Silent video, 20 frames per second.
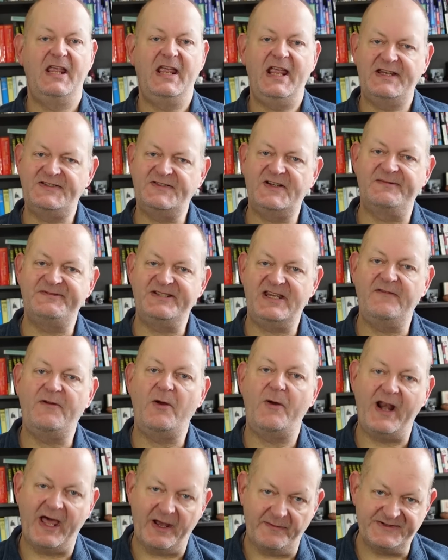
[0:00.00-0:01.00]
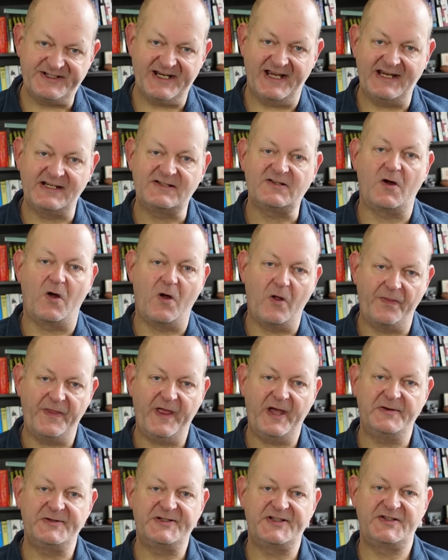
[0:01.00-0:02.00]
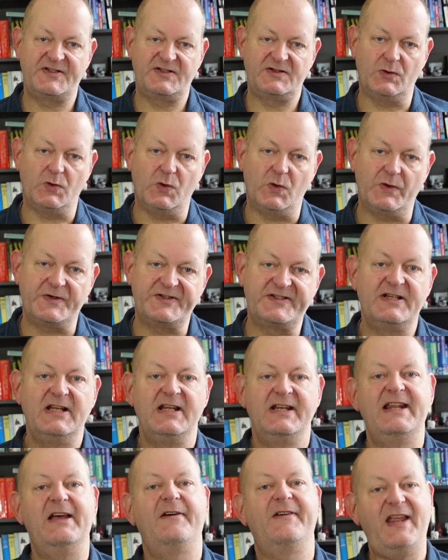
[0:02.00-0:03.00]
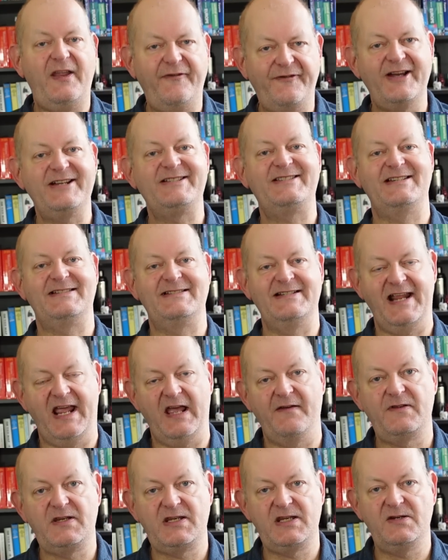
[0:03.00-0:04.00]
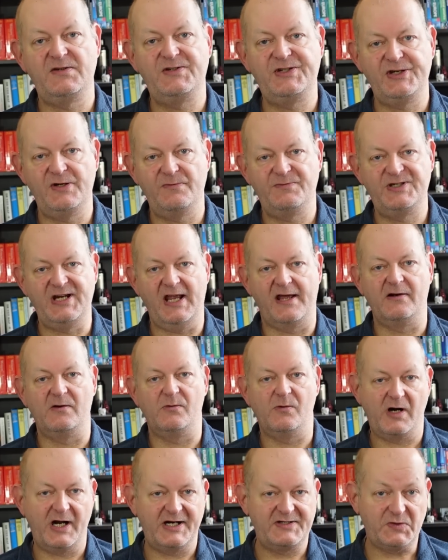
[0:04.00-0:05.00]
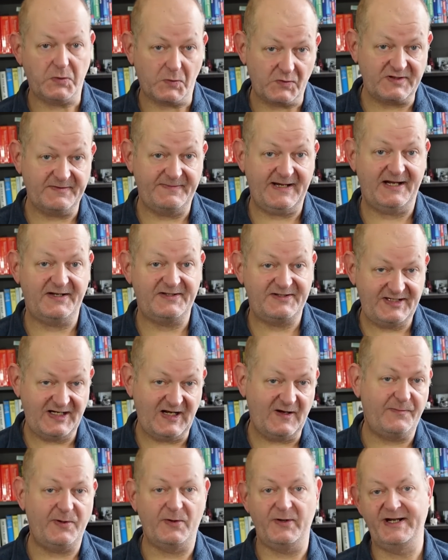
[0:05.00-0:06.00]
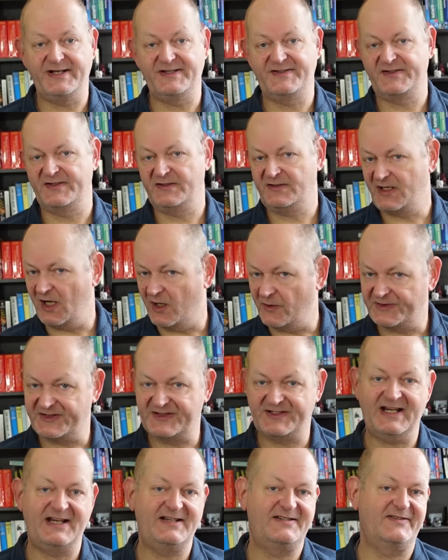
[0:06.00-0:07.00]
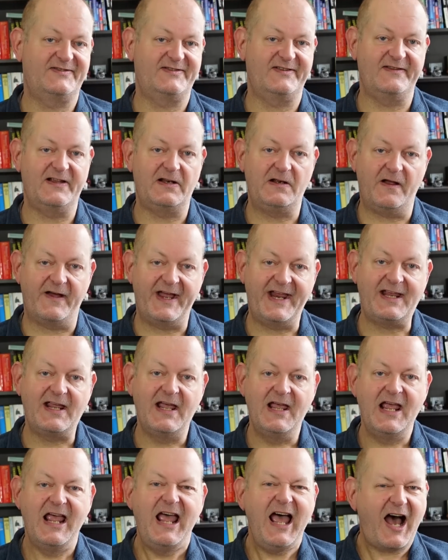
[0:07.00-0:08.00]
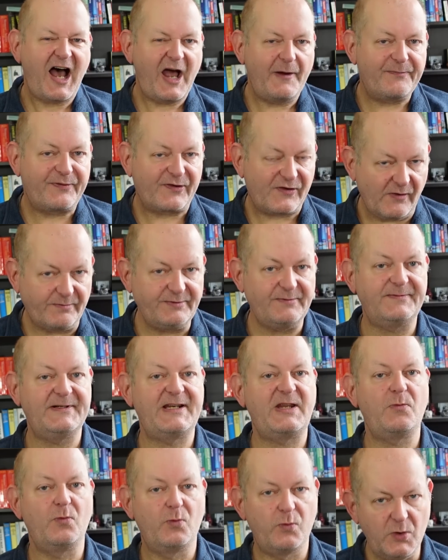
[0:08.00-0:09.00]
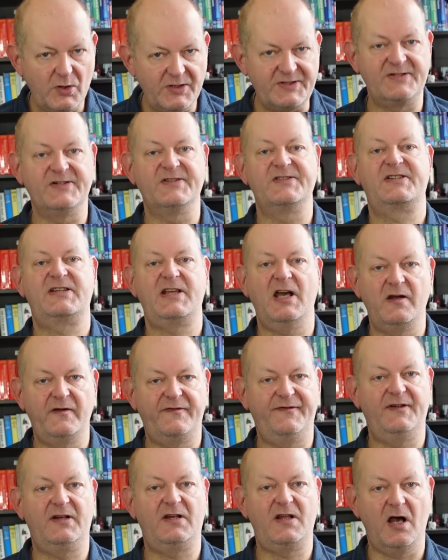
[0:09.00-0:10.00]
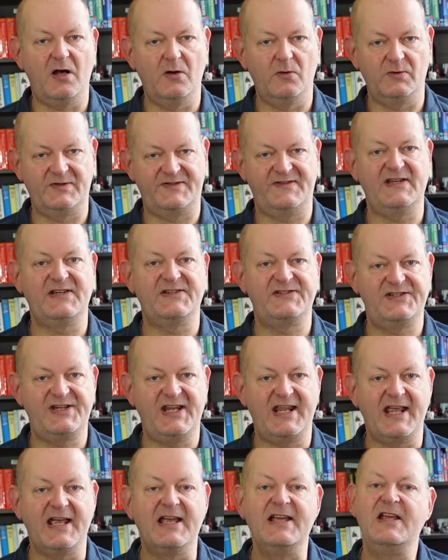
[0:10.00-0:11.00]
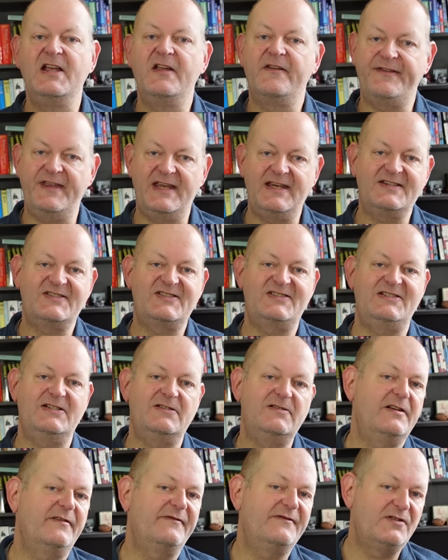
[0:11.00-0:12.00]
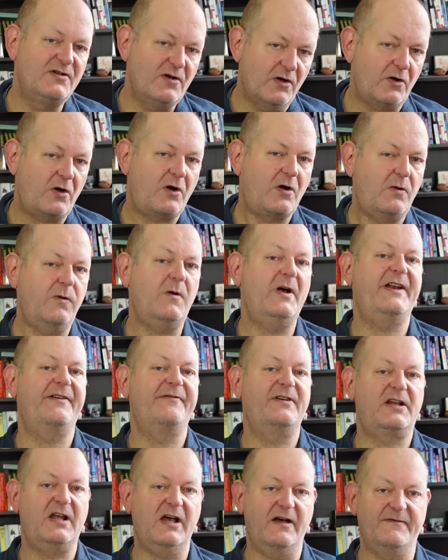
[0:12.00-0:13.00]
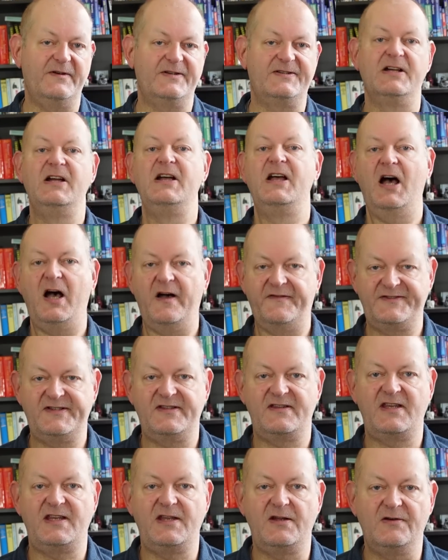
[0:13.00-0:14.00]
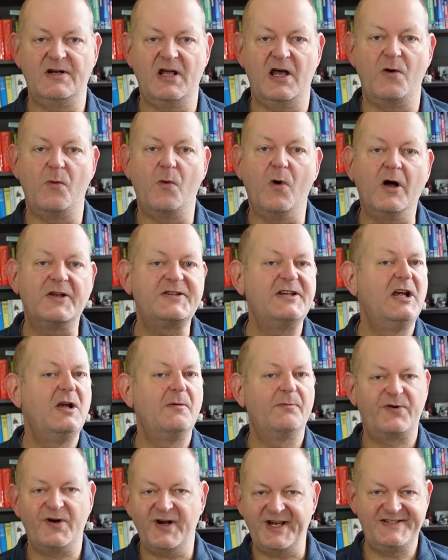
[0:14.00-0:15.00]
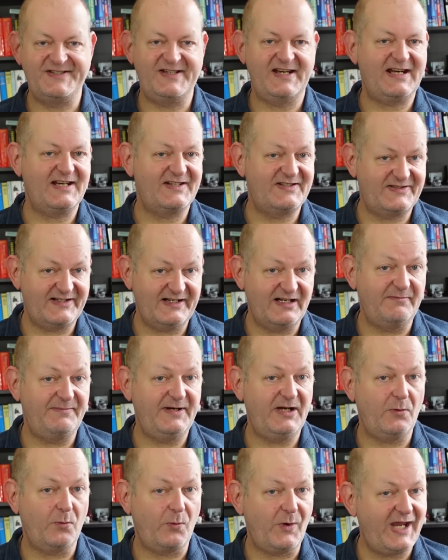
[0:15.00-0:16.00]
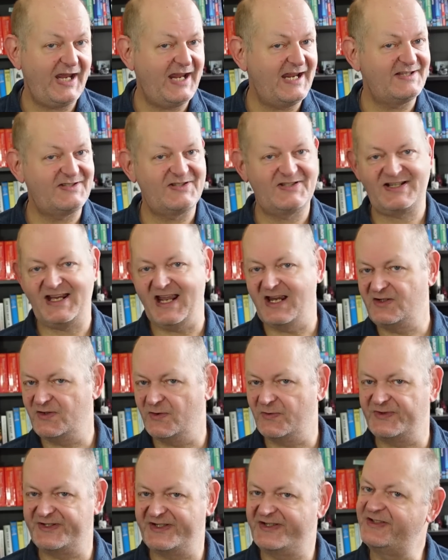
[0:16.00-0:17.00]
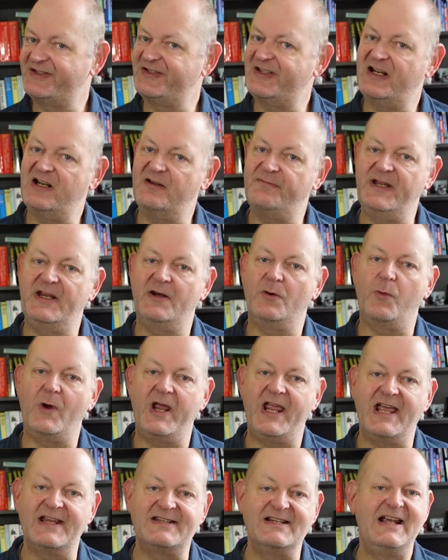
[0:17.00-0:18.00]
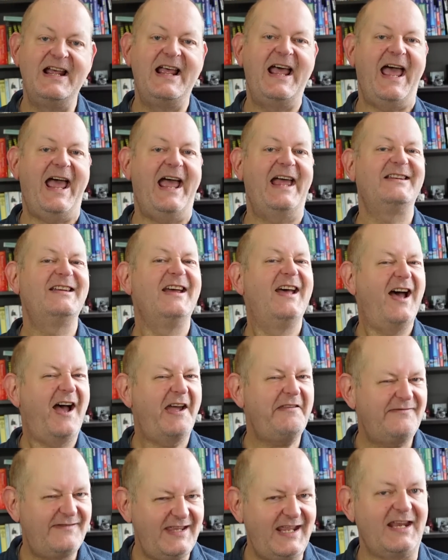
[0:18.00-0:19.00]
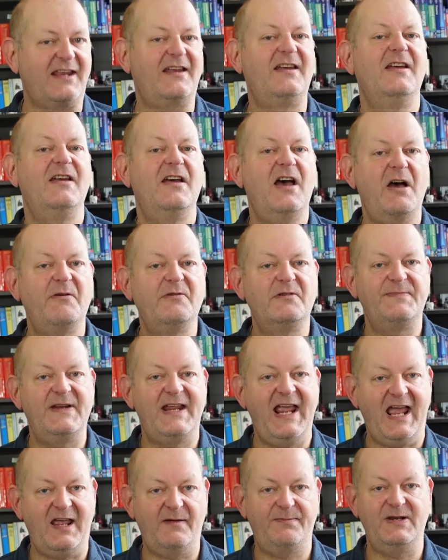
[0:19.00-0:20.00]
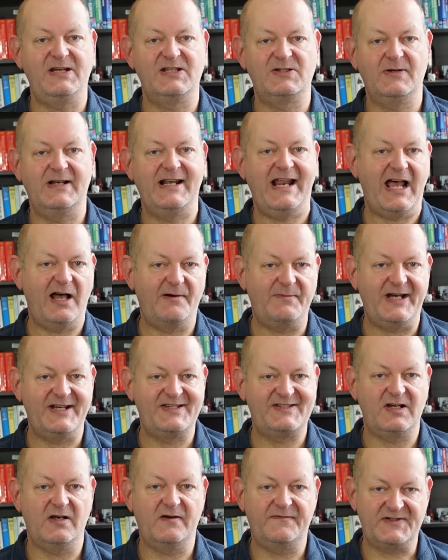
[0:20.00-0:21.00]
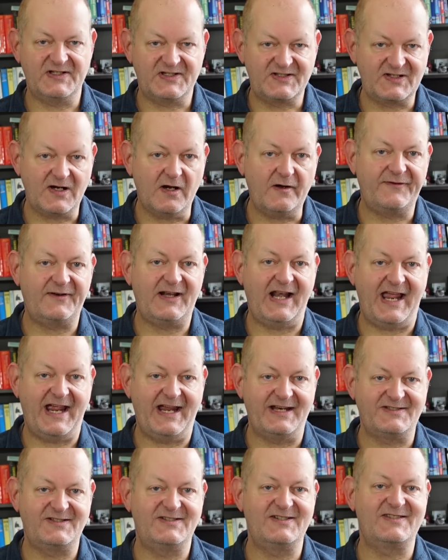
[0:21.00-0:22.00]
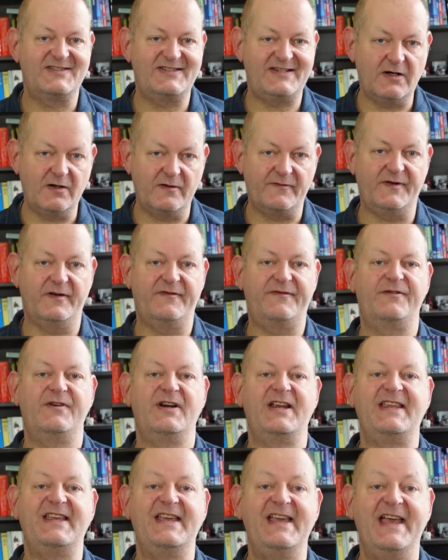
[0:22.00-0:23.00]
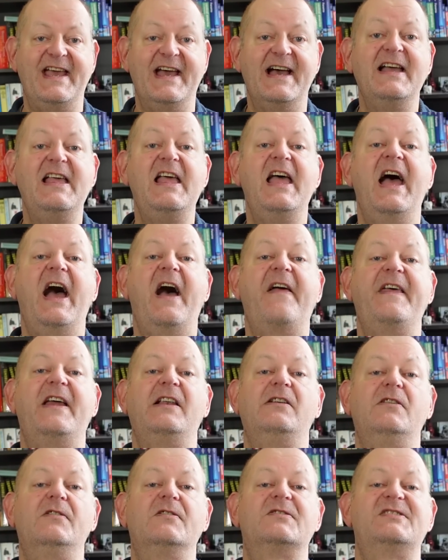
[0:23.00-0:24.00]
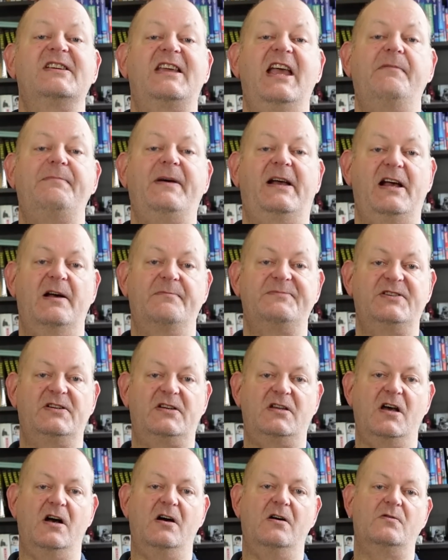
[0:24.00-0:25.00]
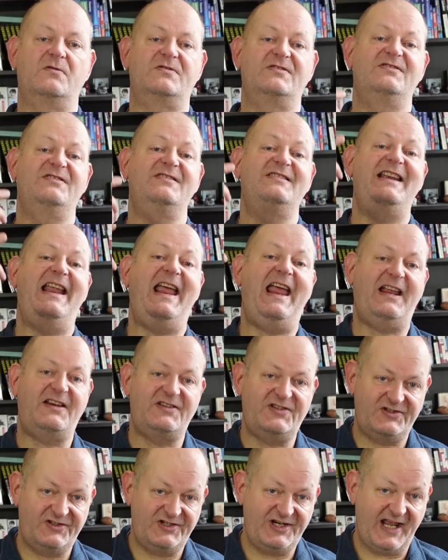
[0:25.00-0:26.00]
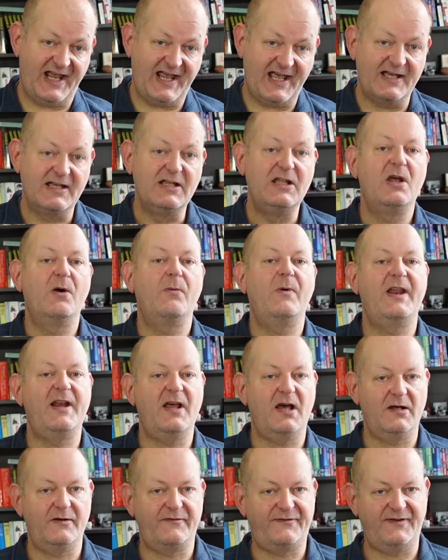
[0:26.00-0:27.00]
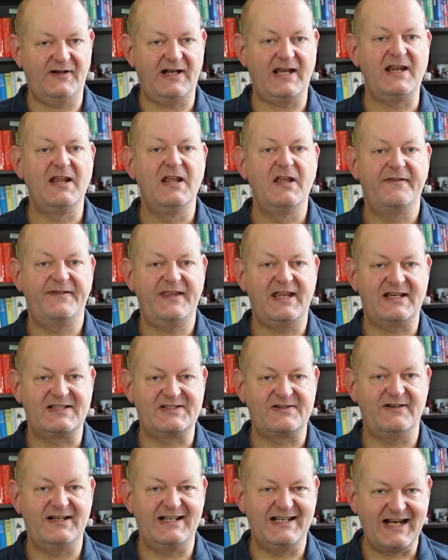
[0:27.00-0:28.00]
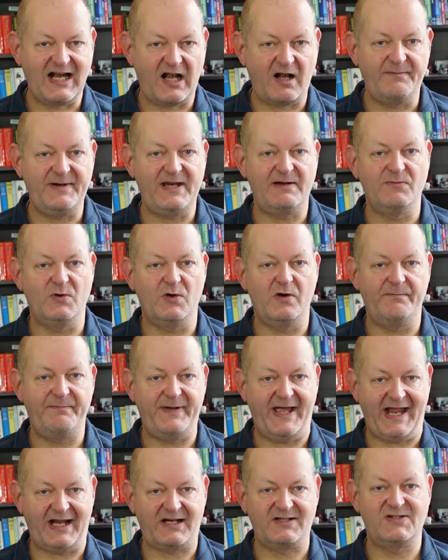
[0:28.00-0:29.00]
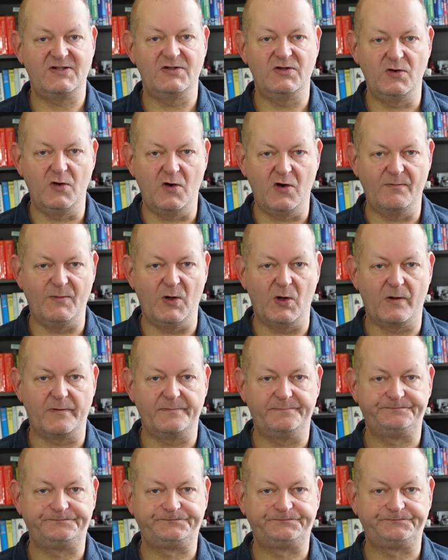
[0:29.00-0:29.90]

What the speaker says: It's time to give you an update on those thoughts. Now, if I didn't have a YouTube channel where I talked about tier points and gold status and the like, I probably wouldn't go for gold this year. Things still have not quite recovered after the you-know-what. Pricing is still a bit weird, schedules are still a bit weird, and I think I would be happy to allow myself to soft land to silver for a year and then look to get back up to gold next year when hopefully things are a little bit more back to normal.